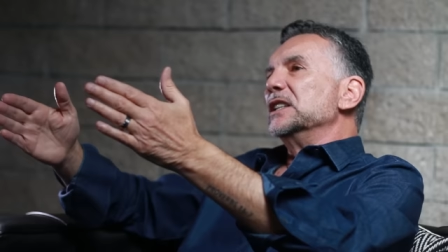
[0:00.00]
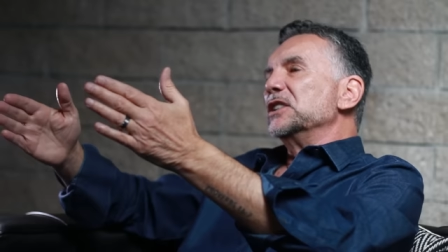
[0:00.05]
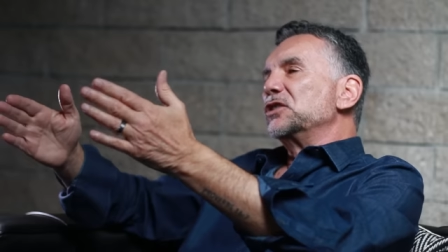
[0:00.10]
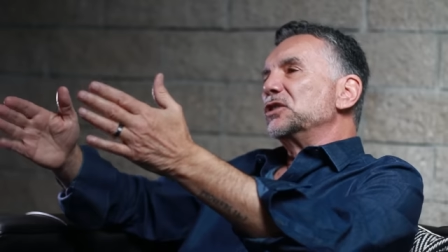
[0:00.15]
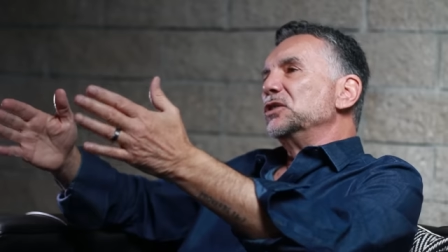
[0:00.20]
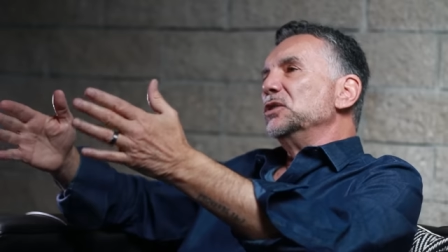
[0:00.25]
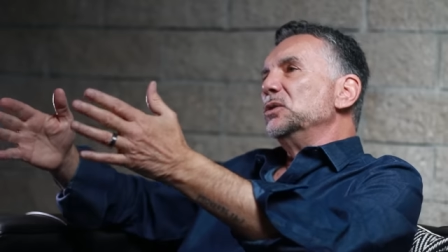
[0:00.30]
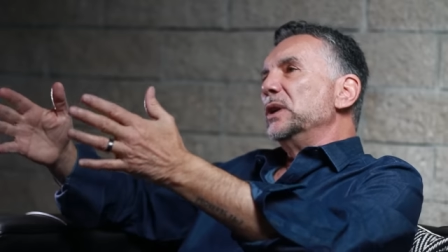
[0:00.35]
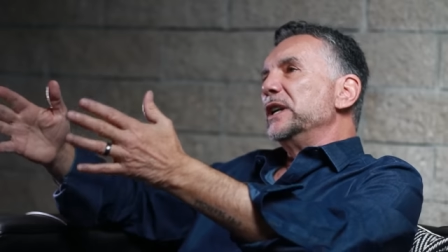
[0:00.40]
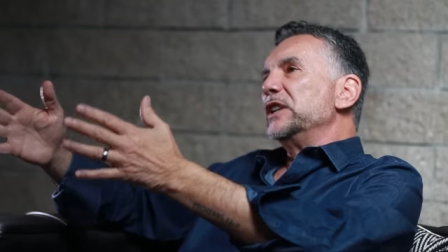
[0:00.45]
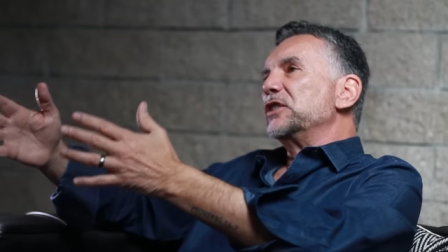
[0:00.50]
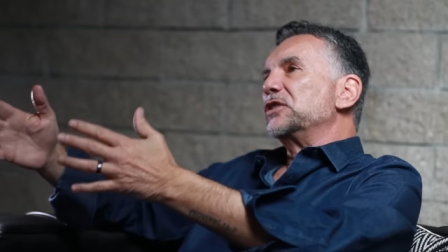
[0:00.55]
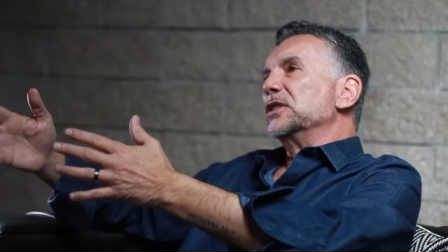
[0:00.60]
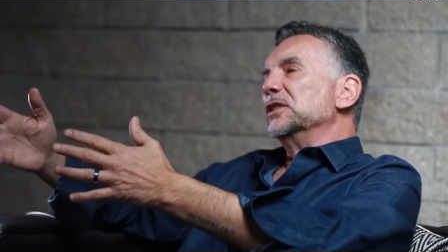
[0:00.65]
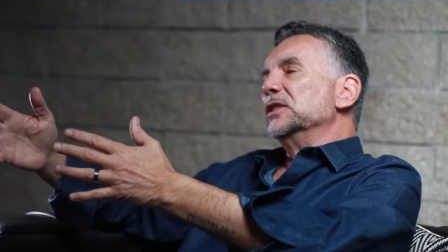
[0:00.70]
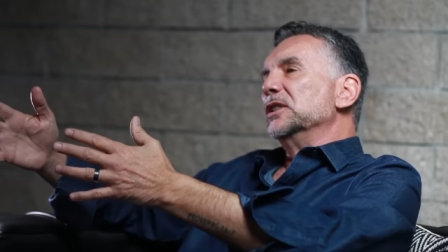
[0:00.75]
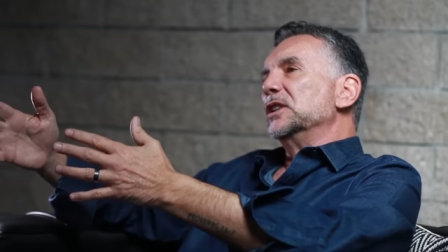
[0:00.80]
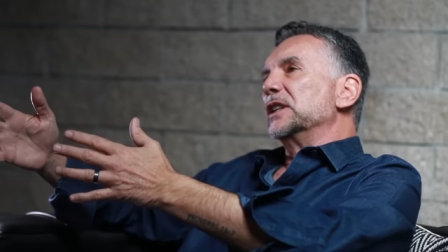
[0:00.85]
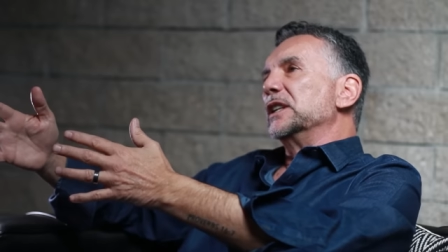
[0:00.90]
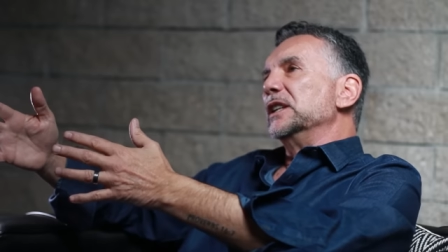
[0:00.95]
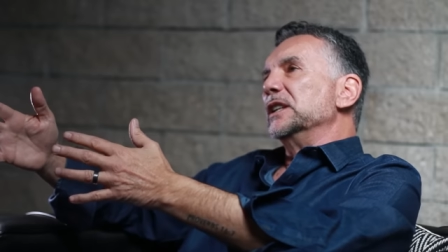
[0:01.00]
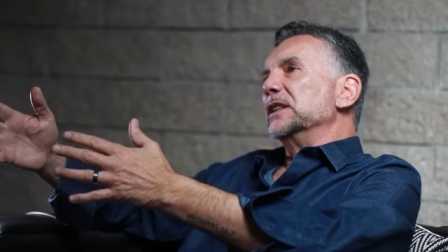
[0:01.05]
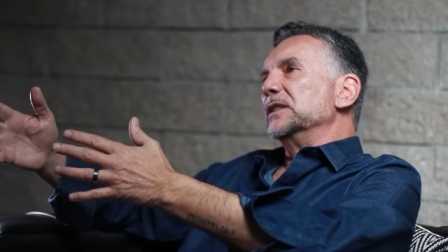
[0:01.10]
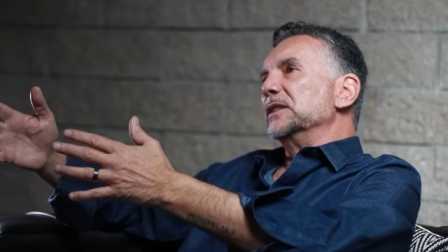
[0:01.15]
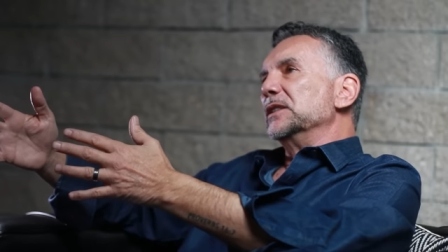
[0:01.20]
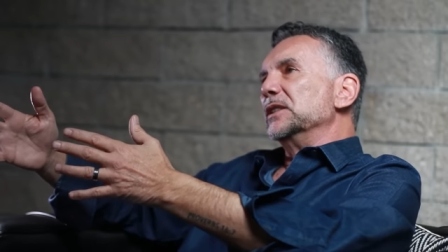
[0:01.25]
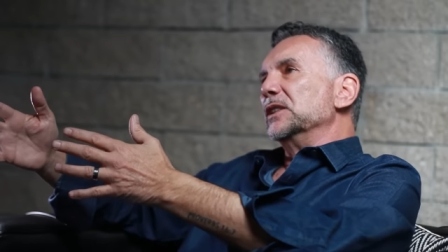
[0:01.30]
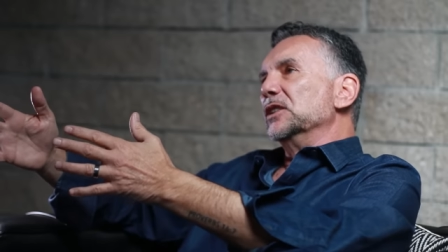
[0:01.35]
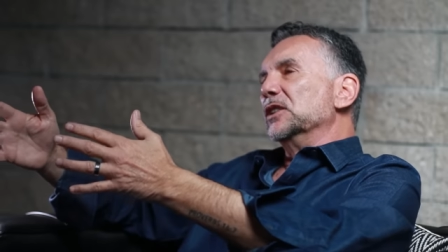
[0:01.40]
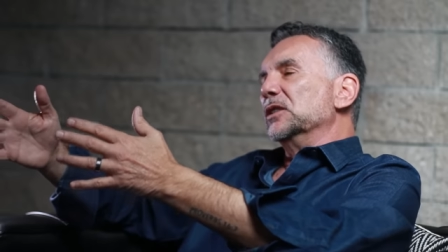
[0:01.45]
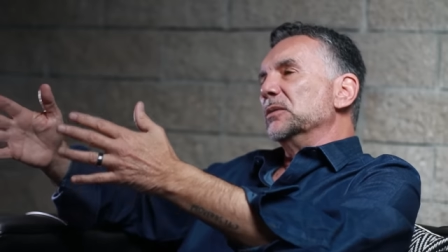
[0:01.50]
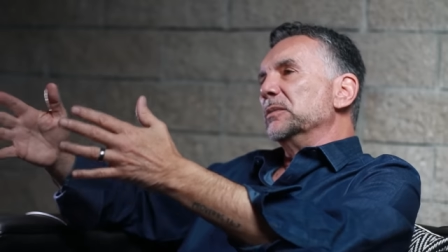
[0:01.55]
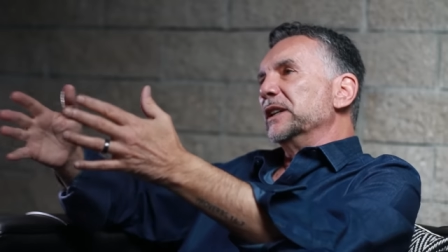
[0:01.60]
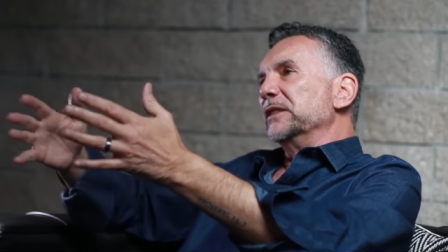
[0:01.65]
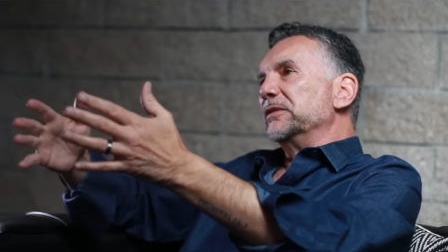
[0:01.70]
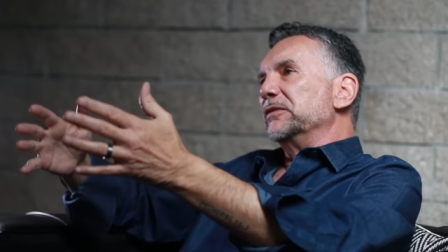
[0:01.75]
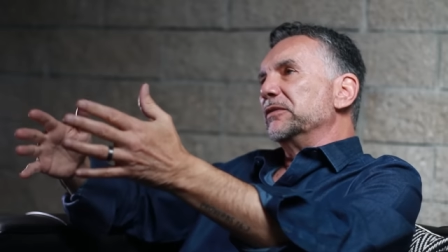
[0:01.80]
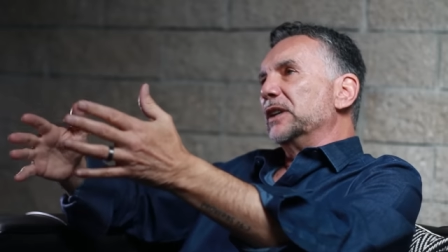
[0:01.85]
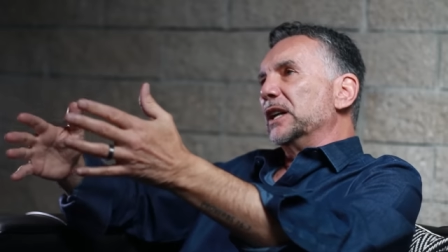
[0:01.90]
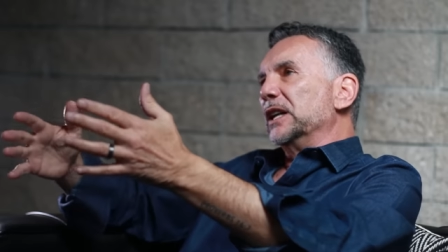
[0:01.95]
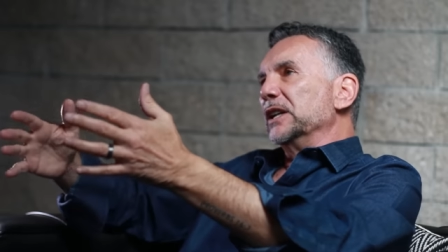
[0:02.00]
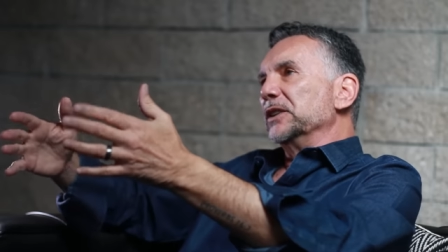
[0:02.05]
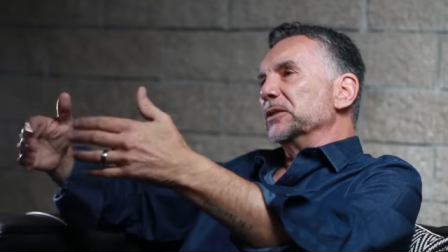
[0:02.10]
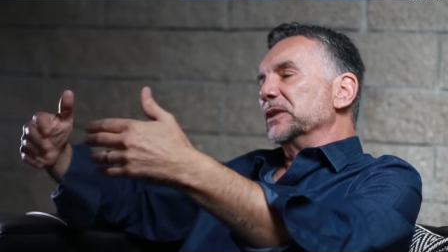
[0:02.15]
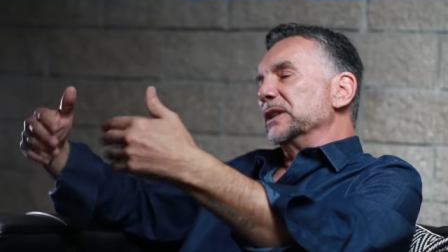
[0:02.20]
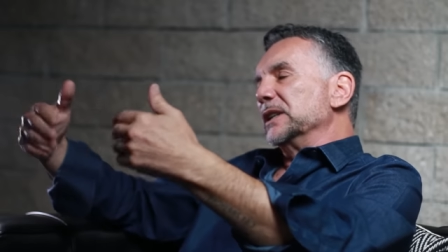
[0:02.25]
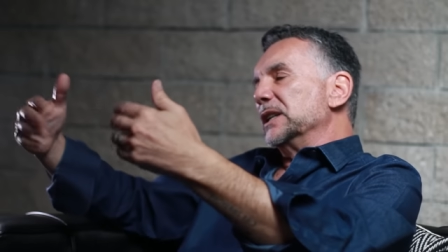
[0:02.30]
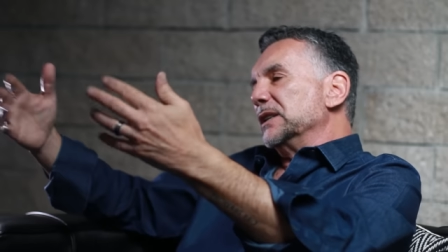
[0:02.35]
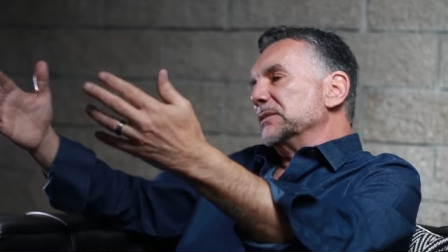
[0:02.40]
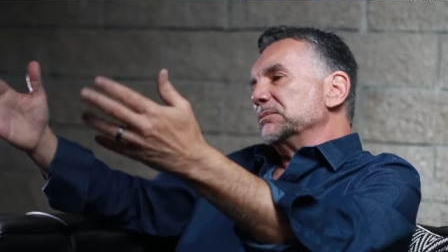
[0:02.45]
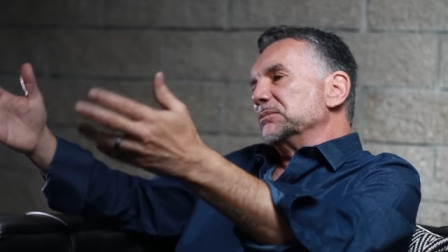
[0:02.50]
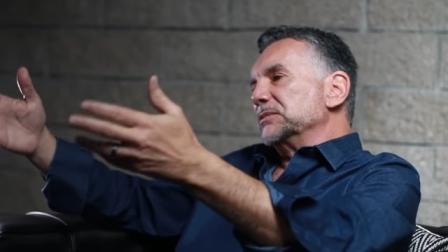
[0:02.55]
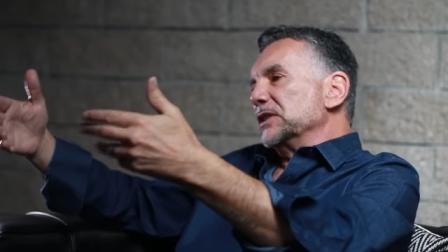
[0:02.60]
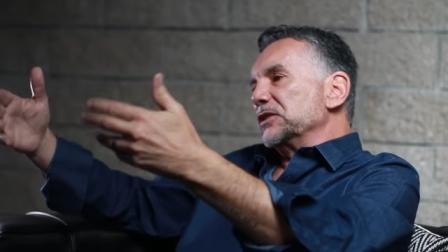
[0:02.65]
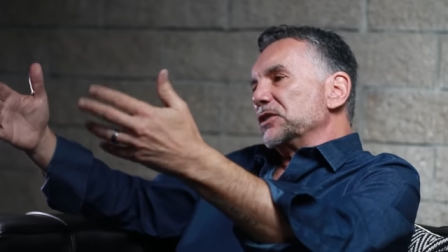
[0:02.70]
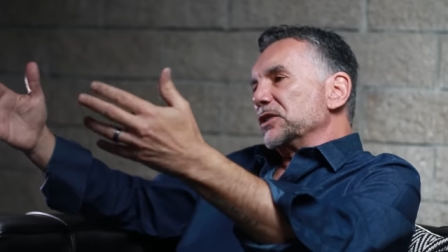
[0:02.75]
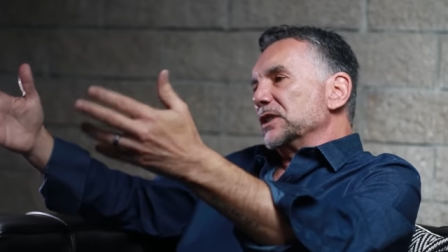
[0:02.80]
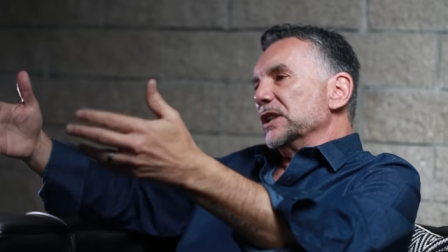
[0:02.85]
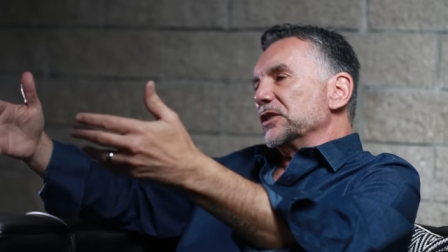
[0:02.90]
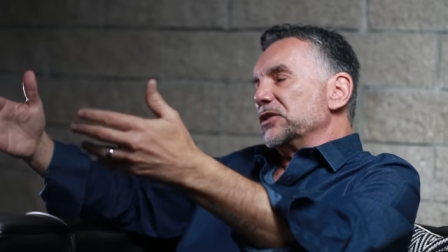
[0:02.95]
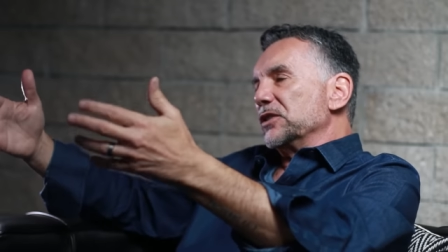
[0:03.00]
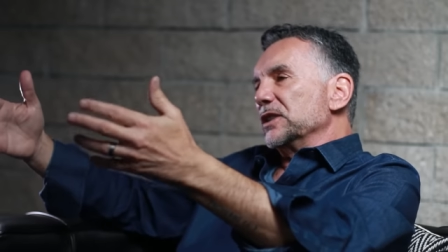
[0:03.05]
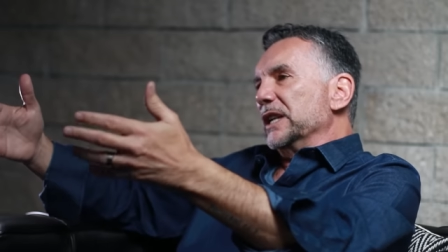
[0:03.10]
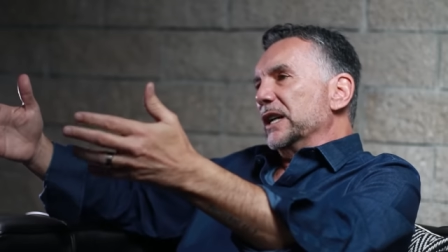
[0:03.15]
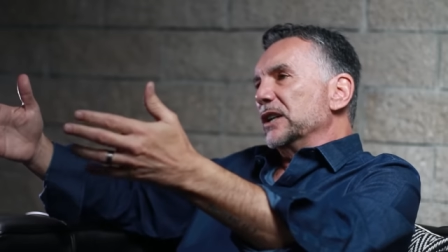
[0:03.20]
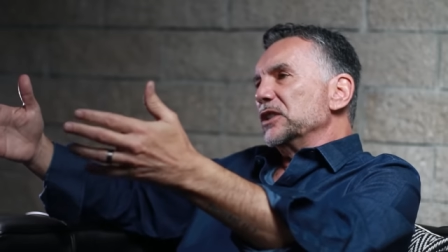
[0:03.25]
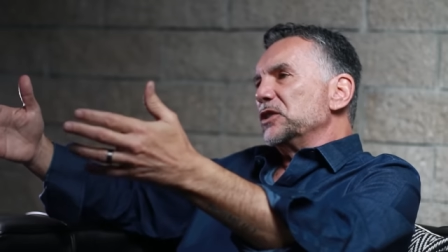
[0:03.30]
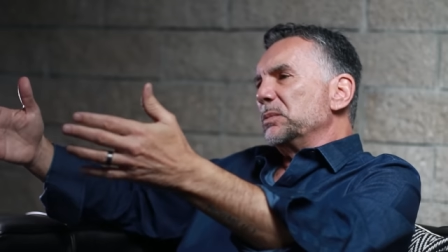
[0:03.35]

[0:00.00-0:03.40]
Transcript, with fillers: There's two ways to look at, you know, my father, and I'll discuss it now.